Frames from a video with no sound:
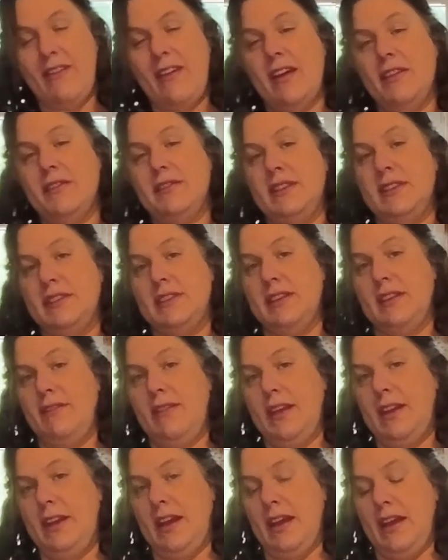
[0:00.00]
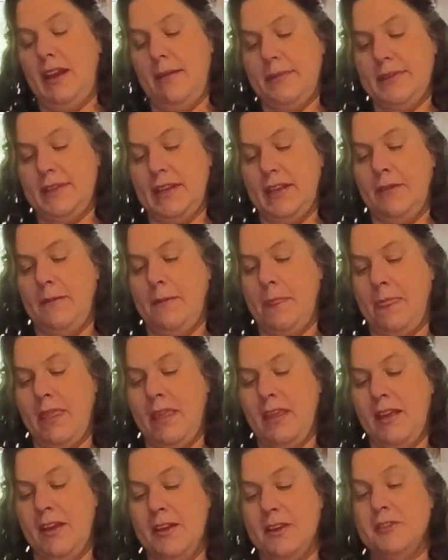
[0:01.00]
ounces of Anaheims.
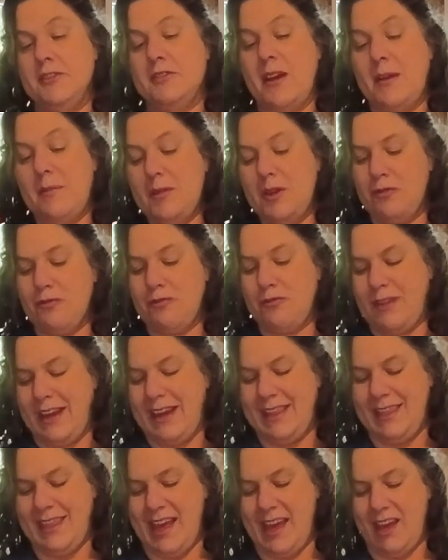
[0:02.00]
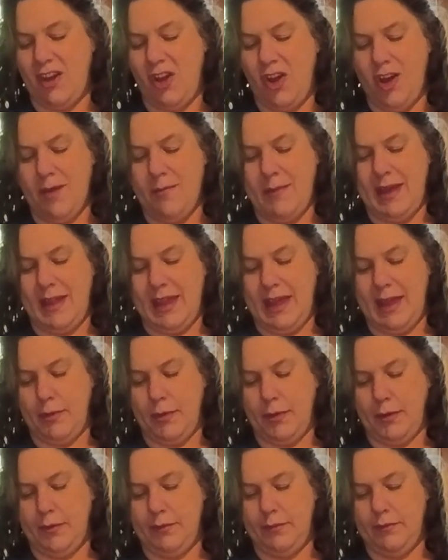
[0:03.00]
So I'm going to write that on my
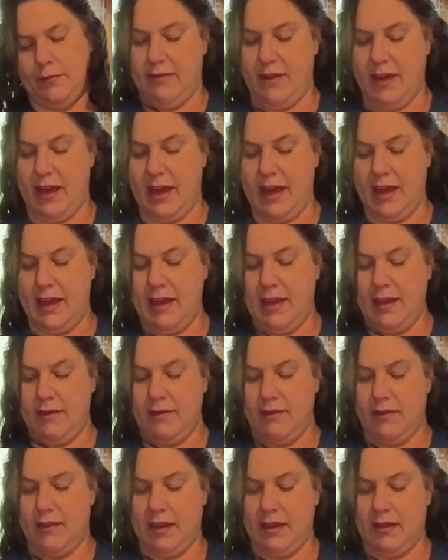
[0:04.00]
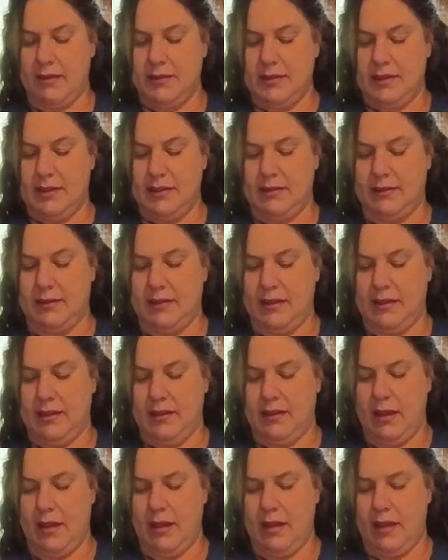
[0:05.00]
label. 5 ounces
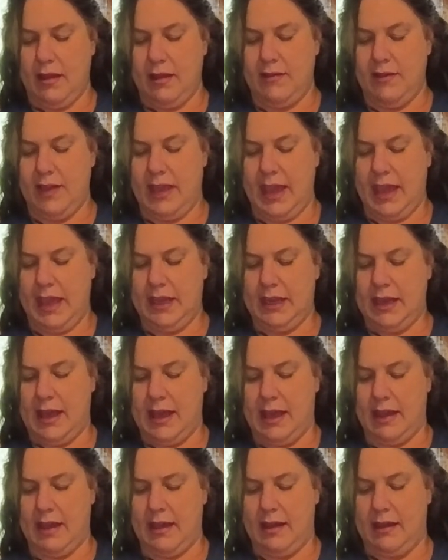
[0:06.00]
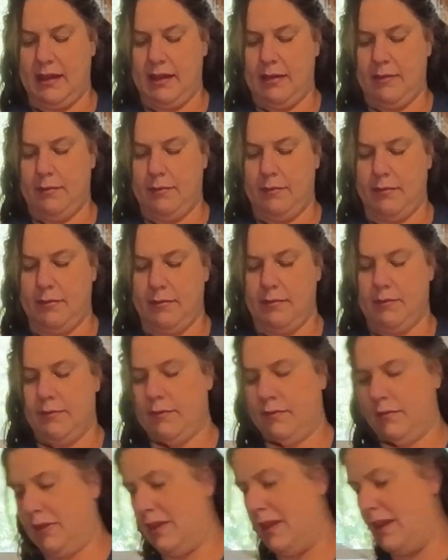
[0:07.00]
of Anaheim.
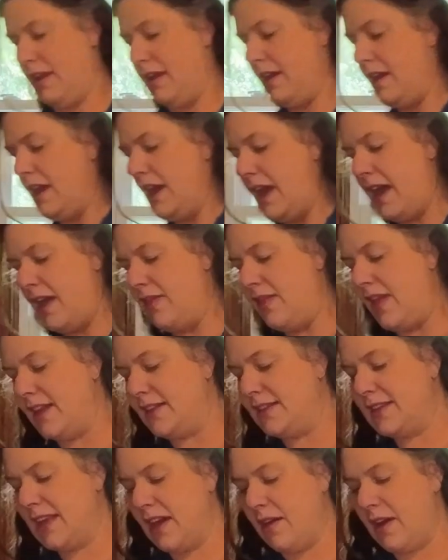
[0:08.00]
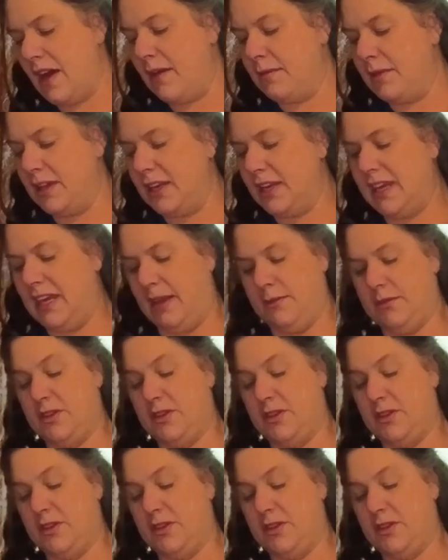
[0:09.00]
And that's how I'm going to keep